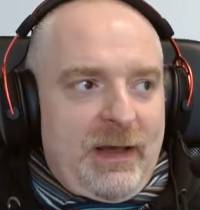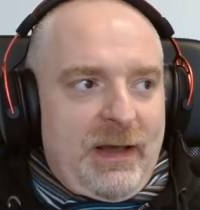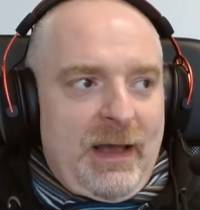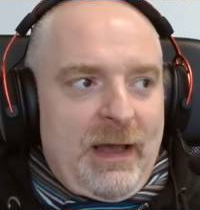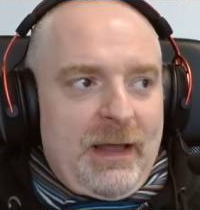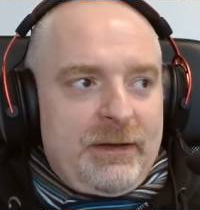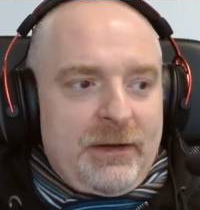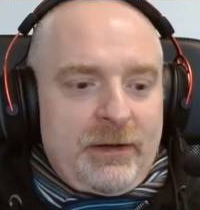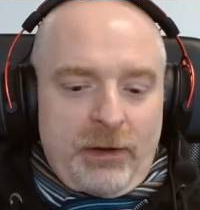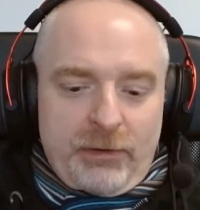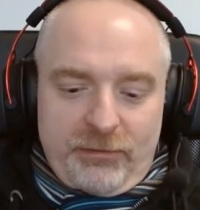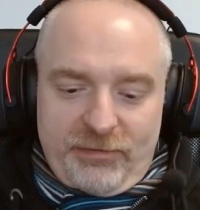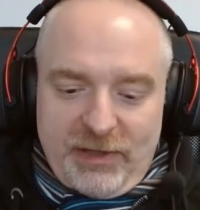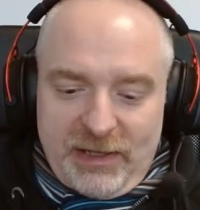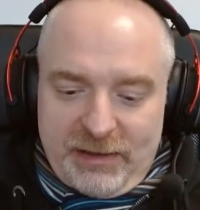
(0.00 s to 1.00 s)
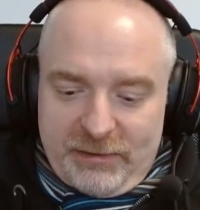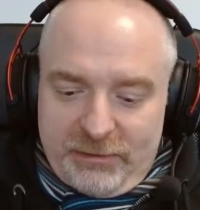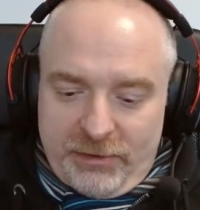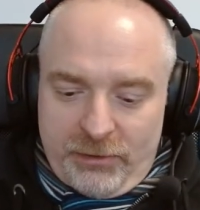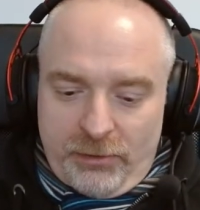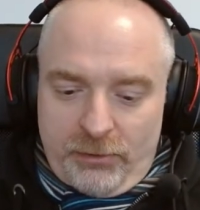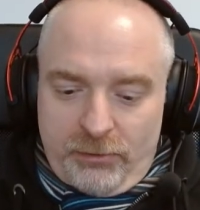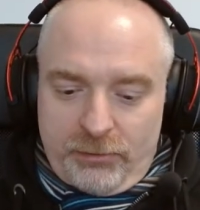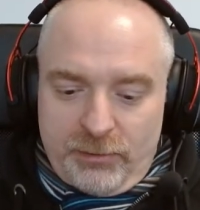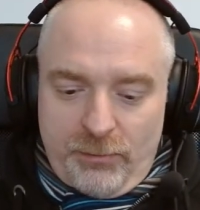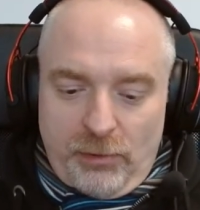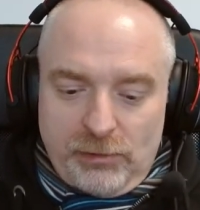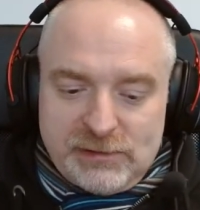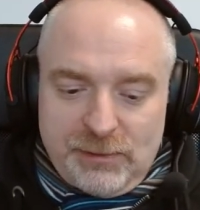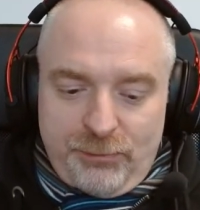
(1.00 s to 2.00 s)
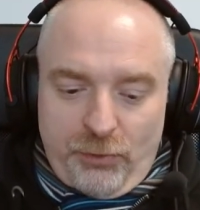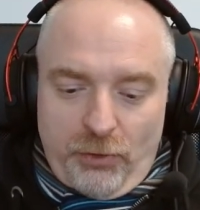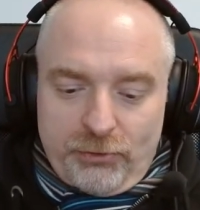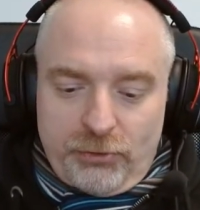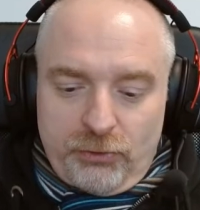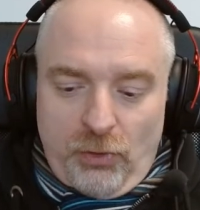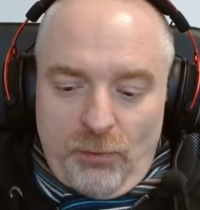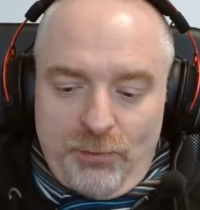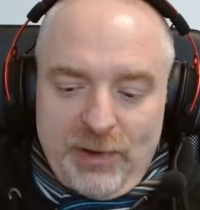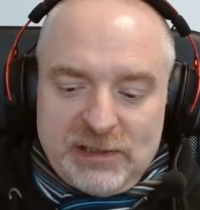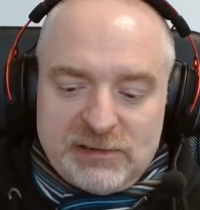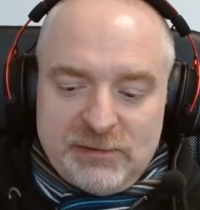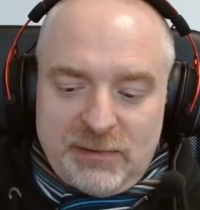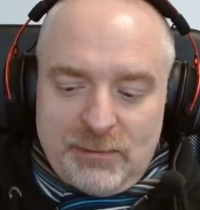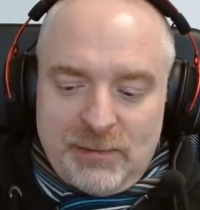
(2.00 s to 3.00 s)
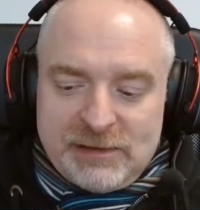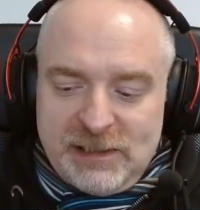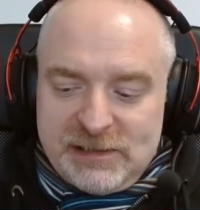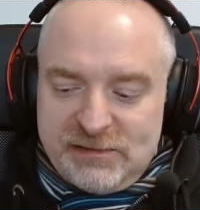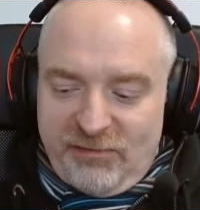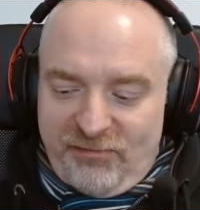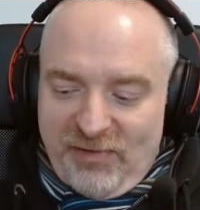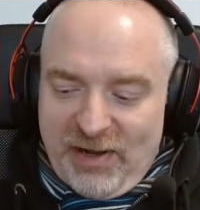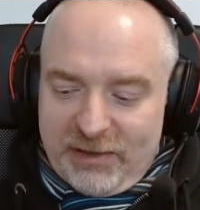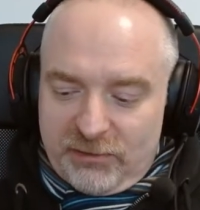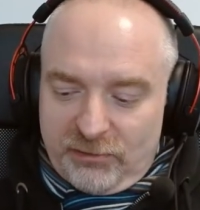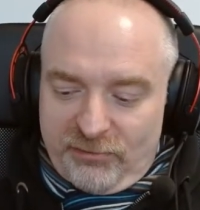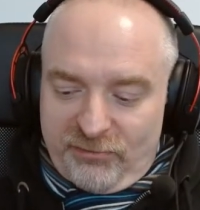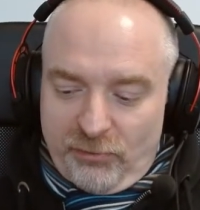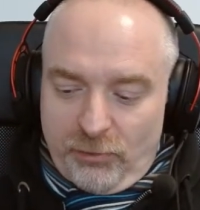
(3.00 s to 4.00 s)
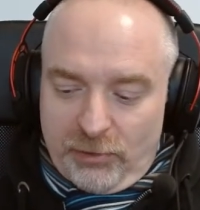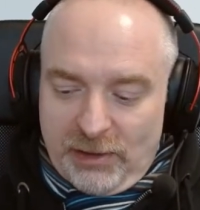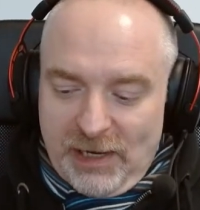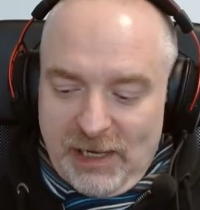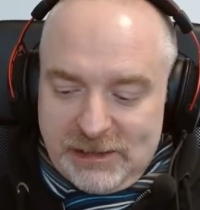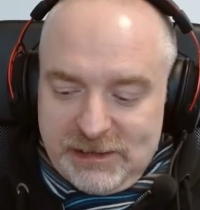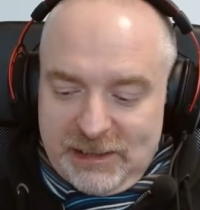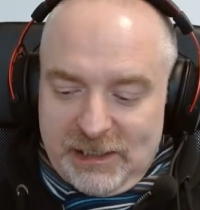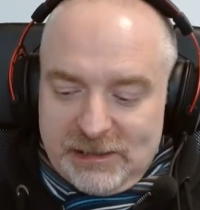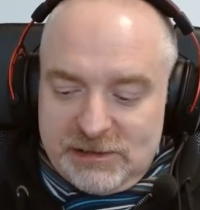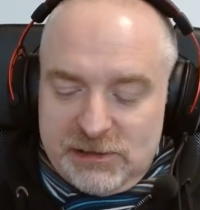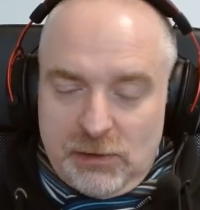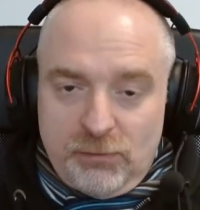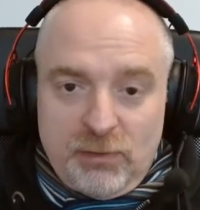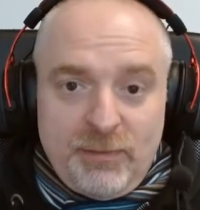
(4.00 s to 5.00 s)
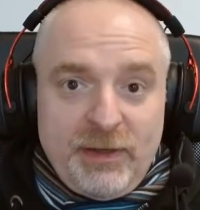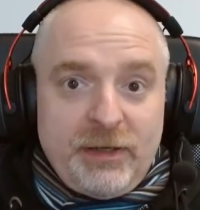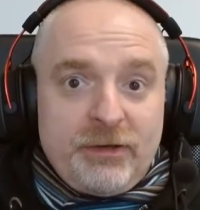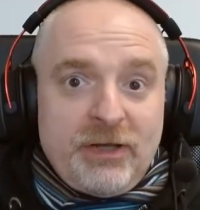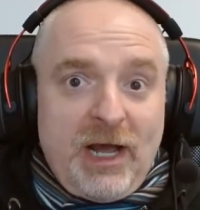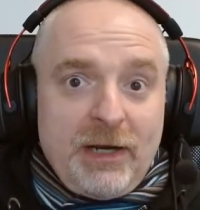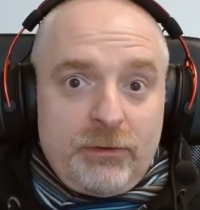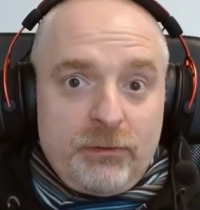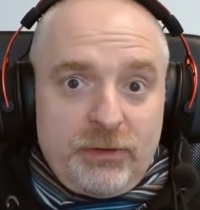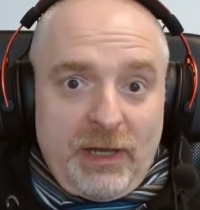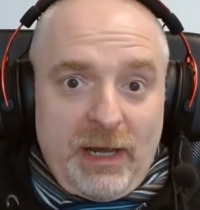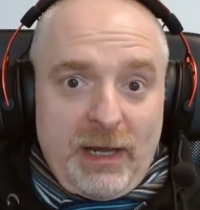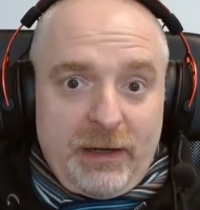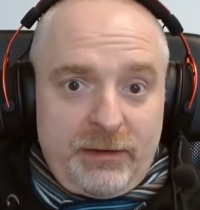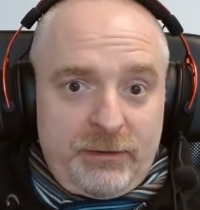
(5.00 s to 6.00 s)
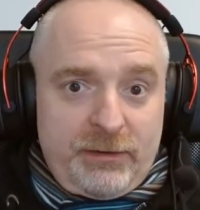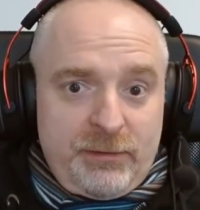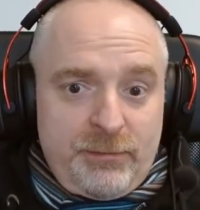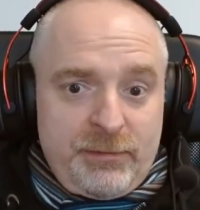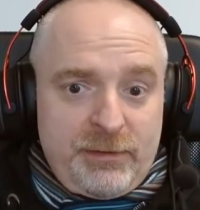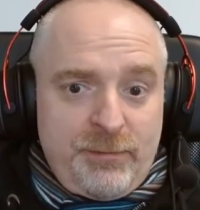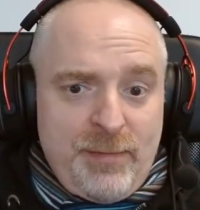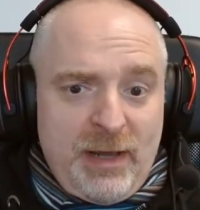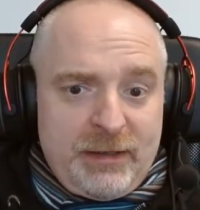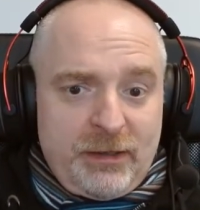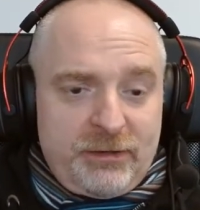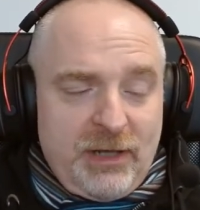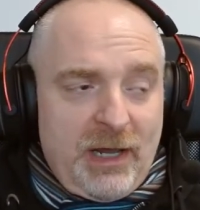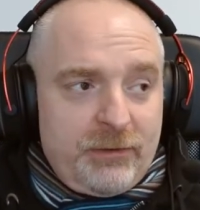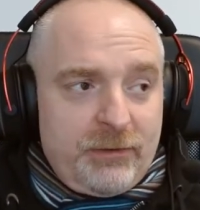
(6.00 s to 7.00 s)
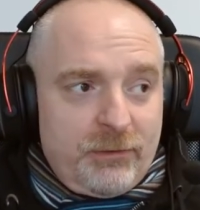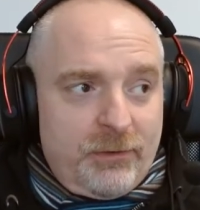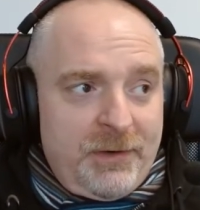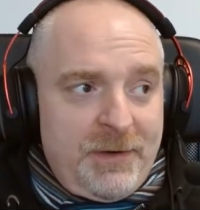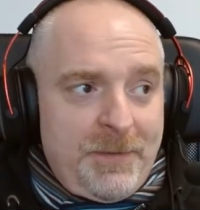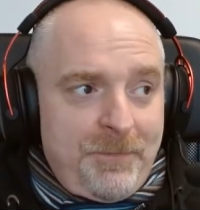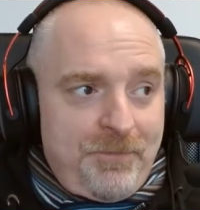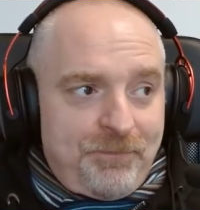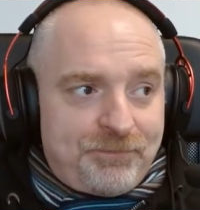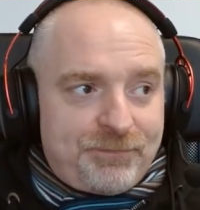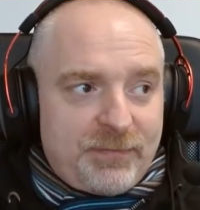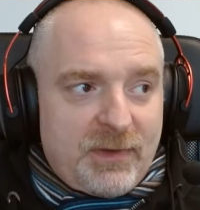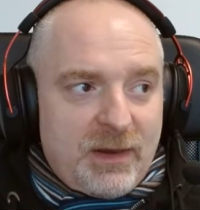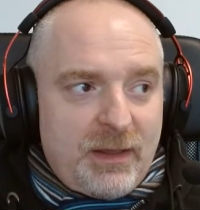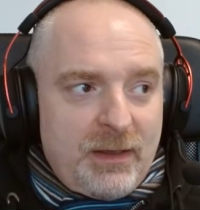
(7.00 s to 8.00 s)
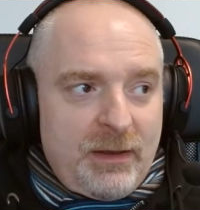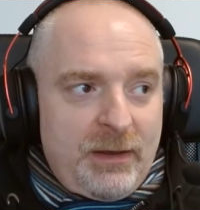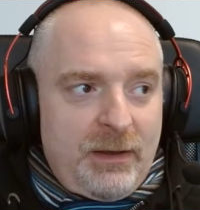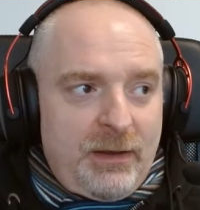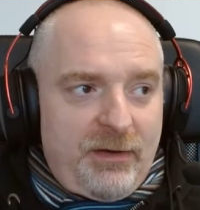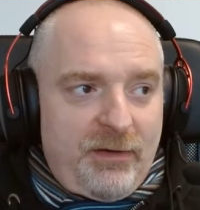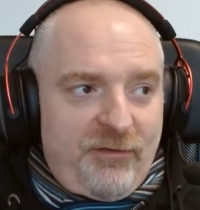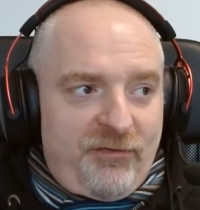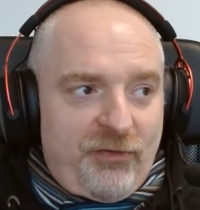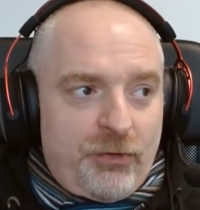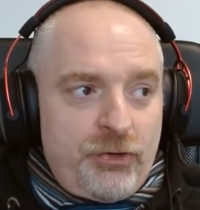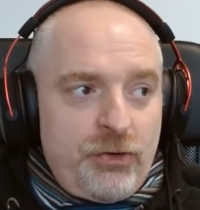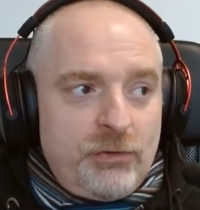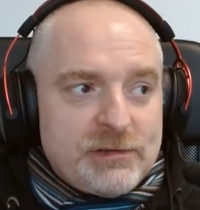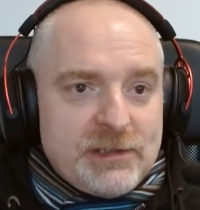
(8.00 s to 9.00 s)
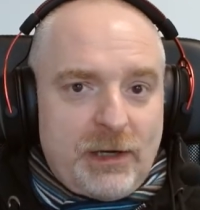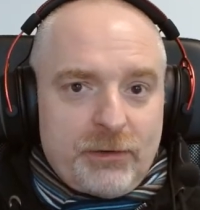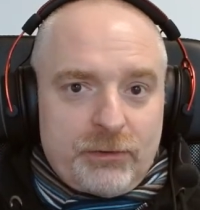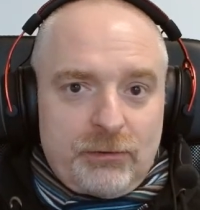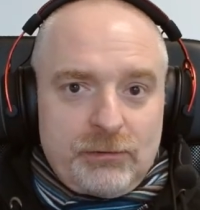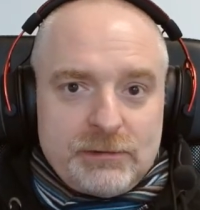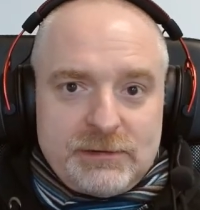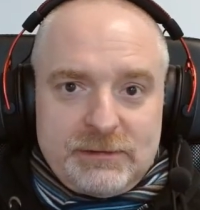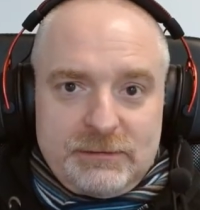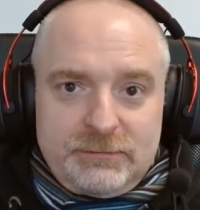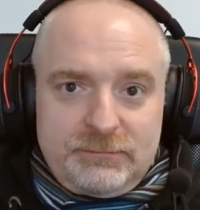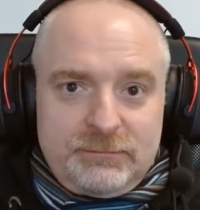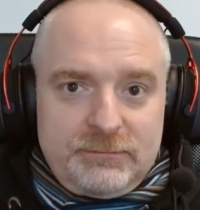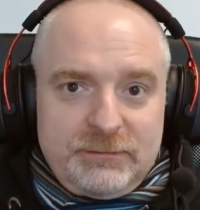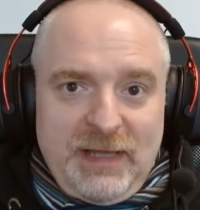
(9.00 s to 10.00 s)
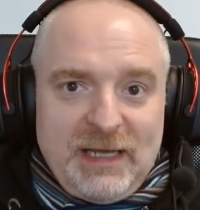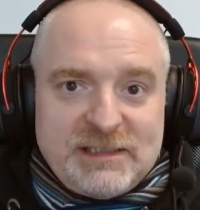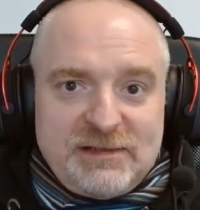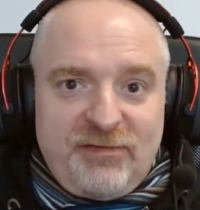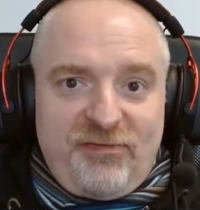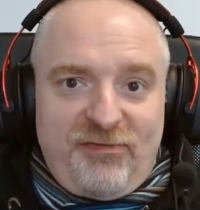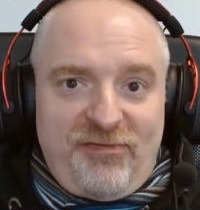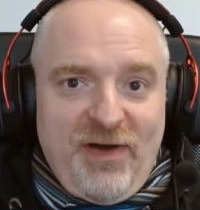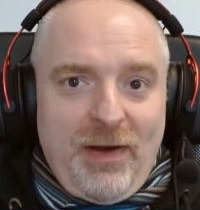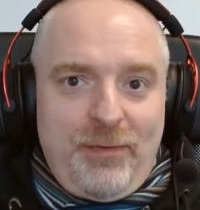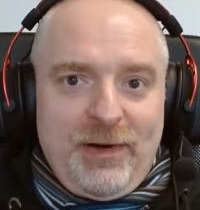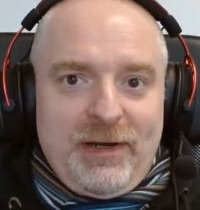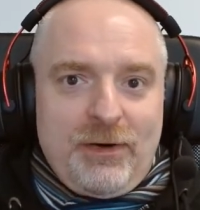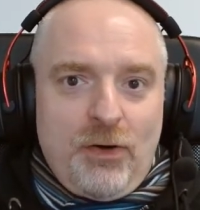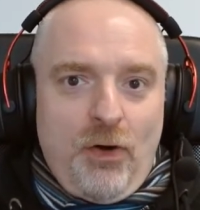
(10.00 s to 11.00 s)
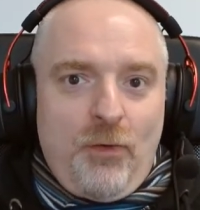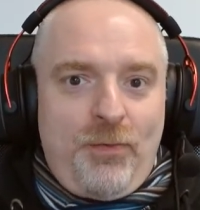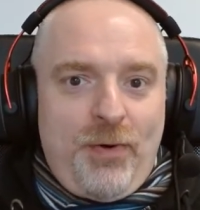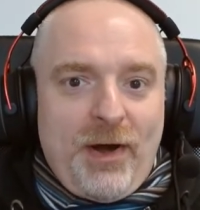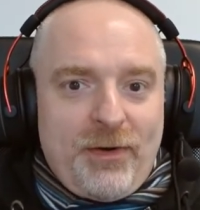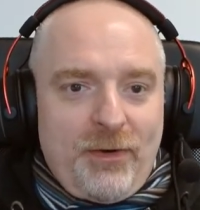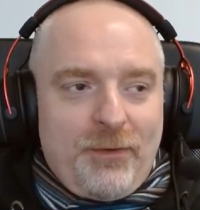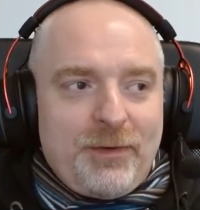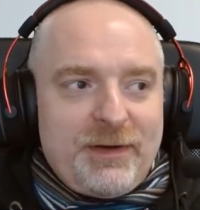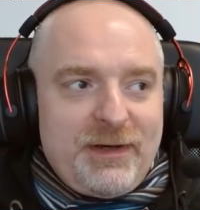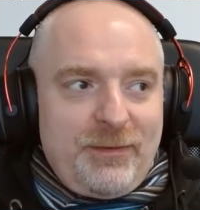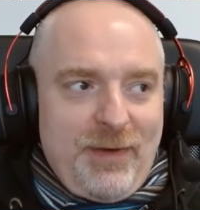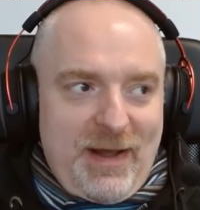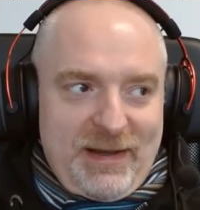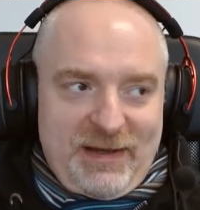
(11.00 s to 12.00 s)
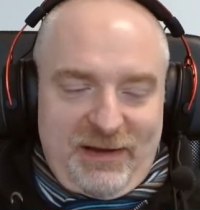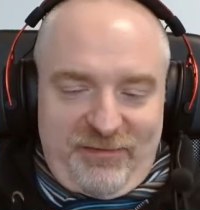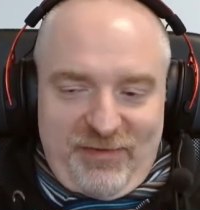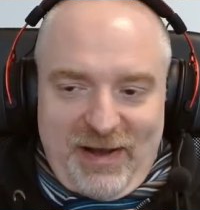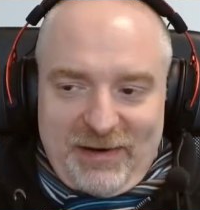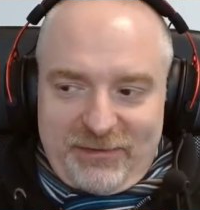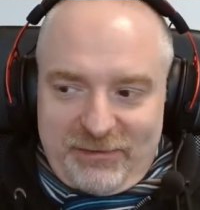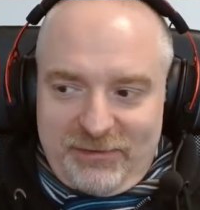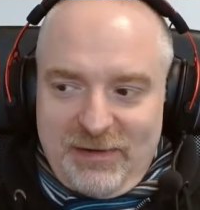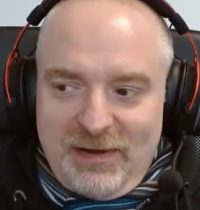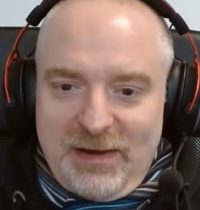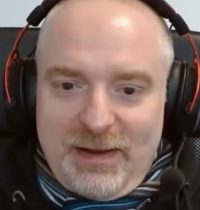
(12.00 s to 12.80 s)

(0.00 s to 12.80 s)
And another thing, the most important on-page optimization factor for classic SEO would be the title tag, the meta title. For news articles, that's a very low priority ranking factor